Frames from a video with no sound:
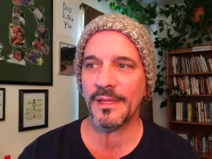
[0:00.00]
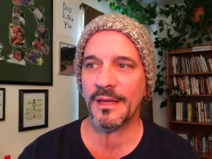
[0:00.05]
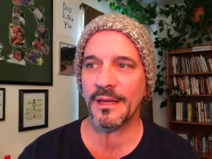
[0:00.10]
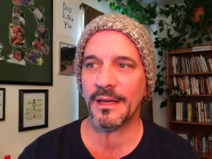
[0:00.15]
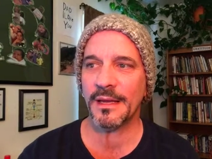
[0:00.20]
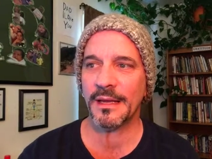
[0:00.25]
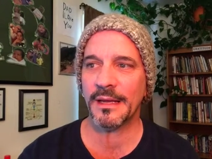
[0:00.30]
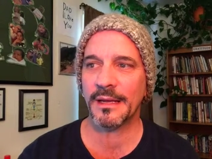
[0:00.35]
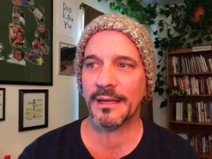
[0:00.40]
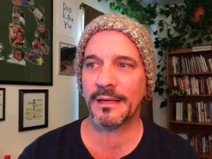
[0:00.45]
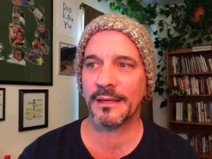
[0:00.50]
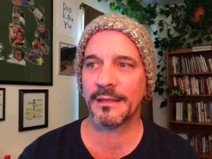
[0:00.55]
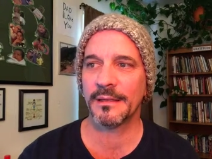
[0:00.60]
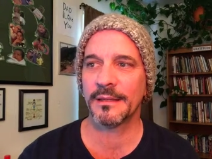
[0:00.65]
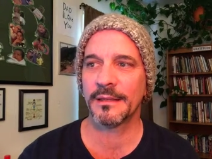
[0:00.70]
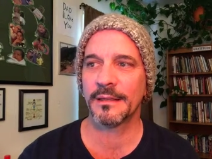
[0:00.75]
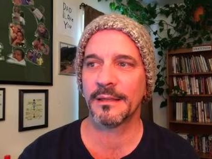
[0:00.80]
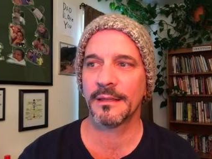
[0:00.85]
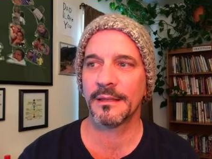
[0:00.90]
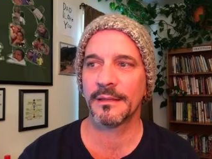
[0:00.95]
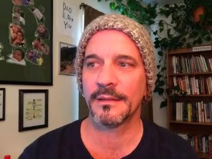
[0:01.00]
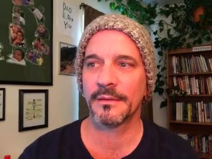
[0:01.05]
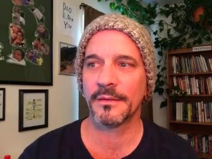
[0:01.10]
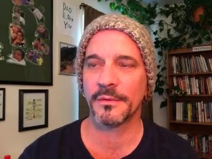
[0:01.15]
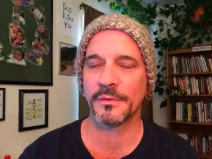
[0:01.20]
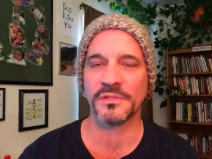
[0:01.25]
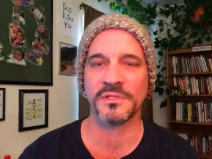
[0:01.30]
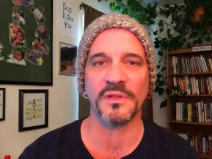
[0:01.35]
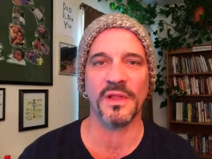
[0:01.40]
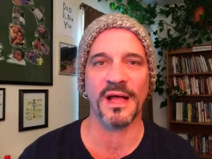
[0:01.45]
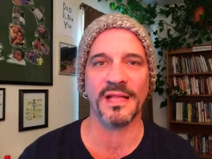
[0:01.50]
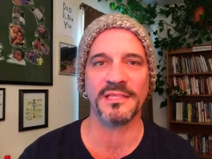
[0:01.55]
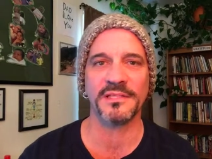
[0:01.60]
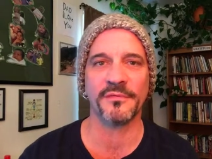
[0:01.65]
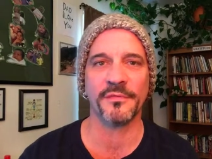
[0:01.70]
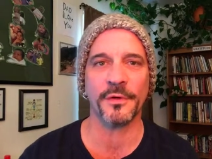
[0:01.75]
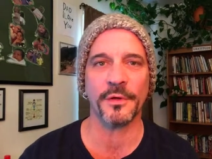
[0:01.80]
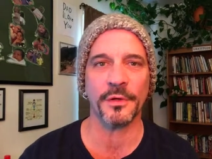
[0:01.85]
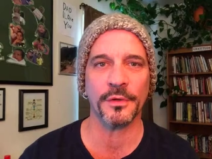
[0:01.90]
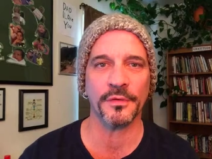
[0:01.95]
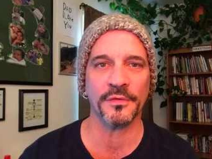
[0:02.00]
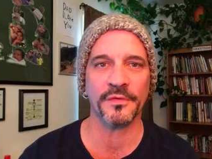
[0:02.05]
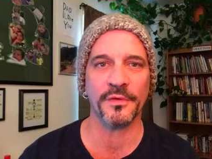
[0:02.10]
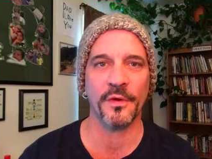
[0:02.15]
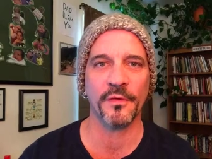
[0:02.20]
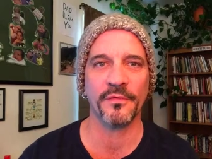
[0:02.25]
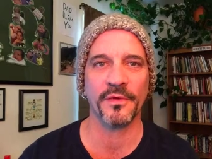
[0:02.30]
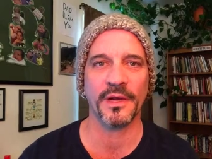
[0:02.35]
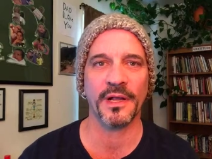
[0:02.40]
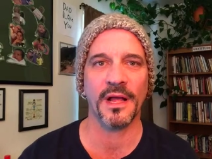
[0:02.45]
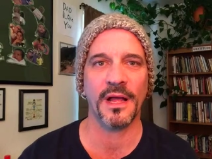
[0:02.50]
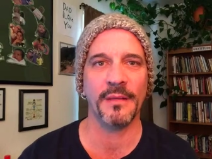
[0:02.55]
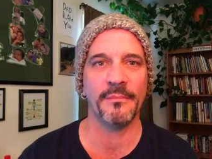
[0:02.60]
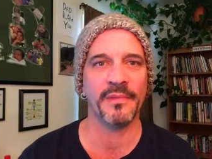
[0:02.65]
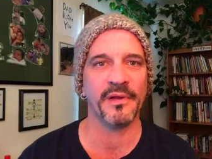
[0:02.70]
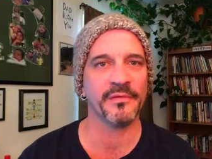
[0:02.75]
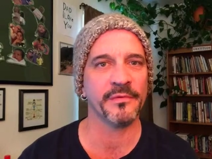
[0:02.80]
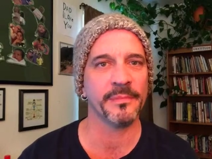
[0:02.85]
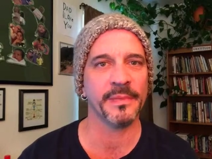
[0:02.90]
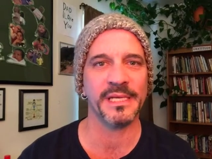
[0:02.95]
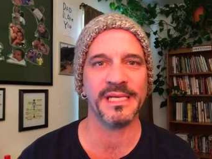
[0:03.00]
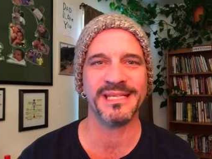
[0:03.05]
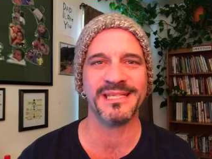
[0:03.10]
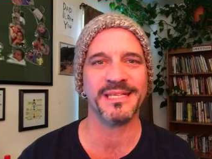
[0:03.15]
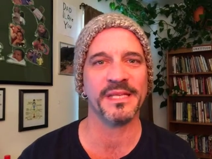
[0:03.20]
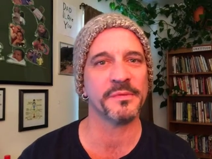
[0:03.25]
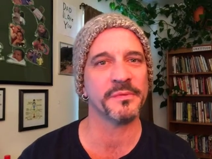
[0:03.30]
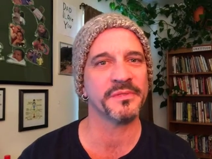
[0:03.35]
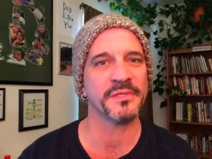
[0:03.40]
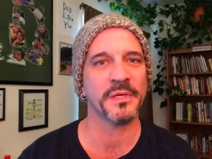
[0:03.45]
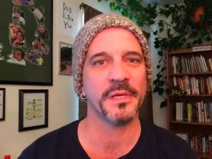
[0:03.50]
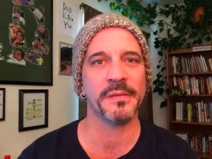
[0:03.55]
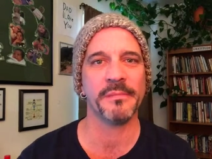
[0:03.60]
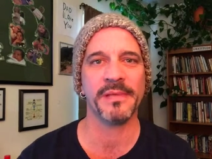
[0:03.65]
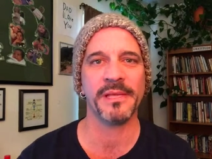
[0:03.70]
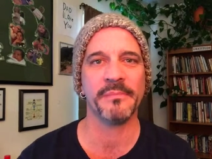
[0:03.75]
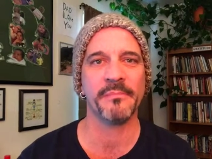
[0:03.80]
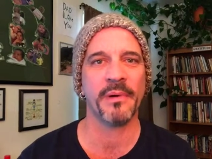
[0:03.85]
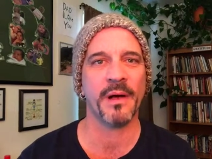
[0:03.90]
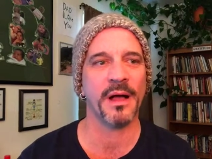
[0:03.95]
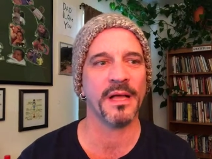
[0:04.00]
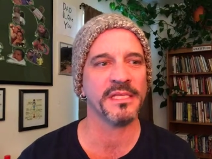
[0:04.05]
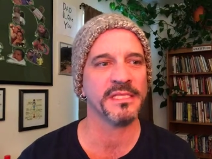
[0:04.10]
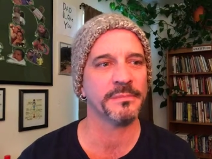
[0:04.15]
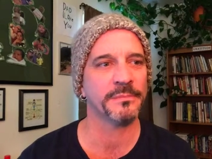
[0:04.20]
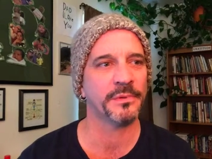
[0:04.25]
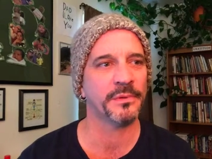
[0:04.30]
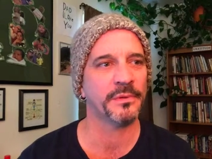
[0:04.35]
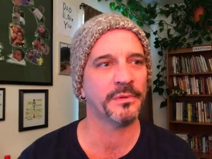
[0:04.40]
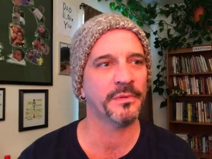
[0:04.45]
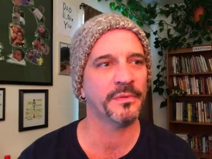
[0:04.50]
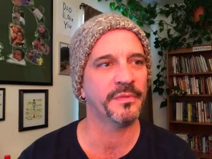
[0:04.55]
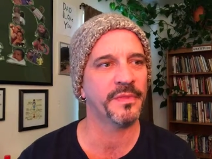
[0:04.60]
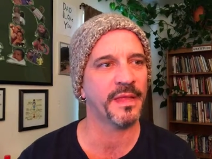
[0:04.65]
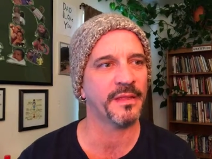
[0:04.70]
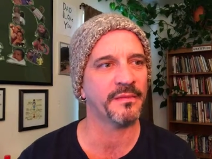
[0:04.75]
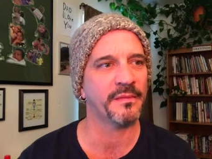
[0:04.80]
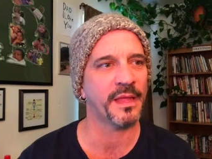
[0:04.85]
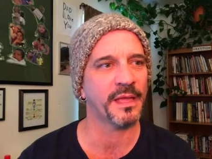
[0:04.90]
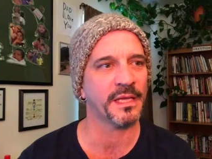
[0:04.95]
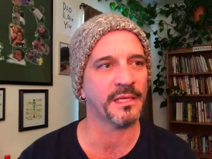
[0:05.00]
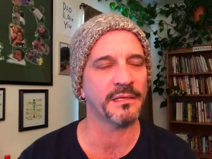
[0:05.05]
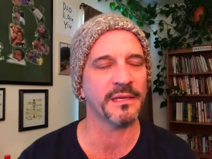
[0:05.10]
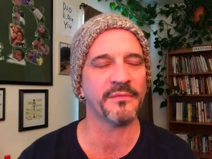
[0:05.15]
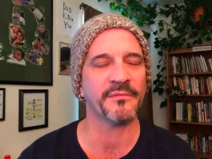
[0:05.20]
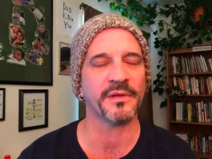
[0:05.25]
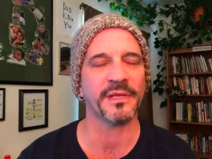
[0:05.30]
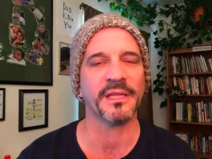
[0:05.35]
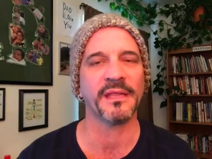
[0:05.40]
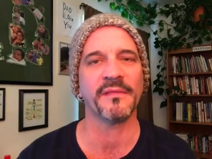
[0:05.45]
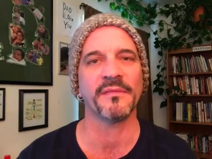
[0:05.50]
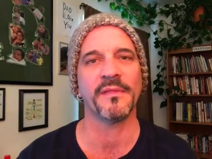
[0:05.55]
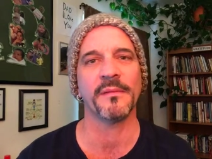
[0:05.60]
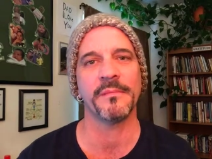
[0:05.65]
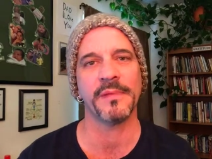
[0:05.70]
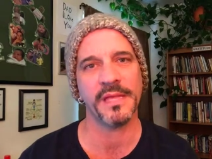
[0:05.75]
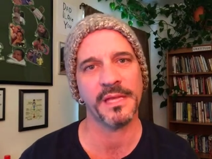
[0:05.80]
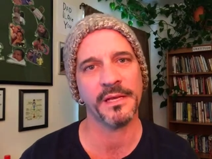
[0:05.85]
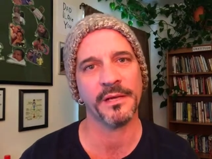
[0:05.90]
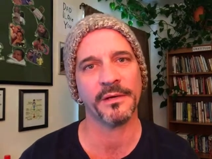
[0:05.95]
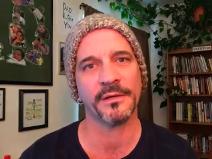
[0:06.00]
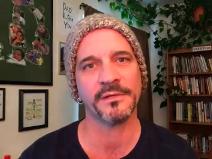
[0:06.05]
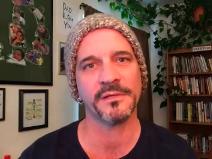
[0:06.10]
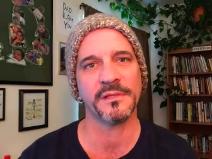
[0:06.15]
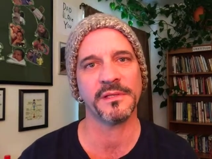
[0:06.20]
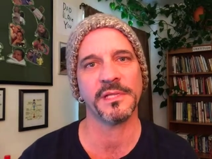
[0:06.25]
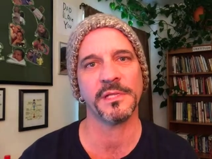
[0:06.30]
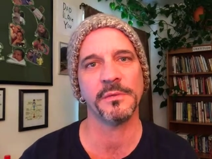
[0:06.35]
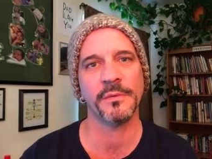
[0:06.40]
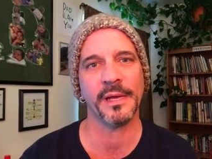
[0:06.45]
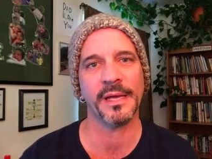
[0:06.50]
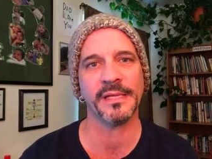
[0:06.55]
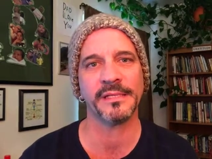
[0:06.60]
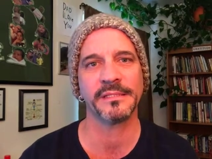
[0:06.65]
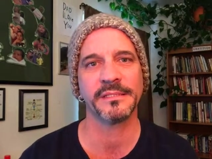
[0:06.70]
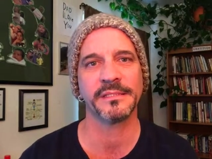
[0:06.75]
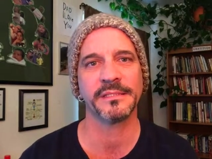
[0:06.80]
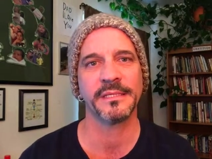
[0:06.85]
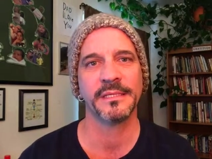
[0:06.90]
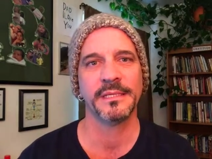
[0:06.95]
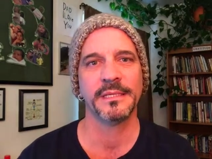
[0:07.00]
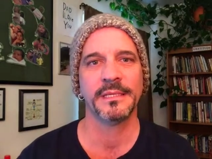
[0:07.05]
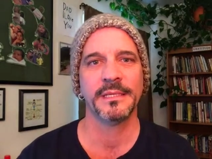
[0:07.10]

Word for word: uh, there was lots of hurdles to overcome. Everybody said it was going to be impossible that I could never get them here to the U.S.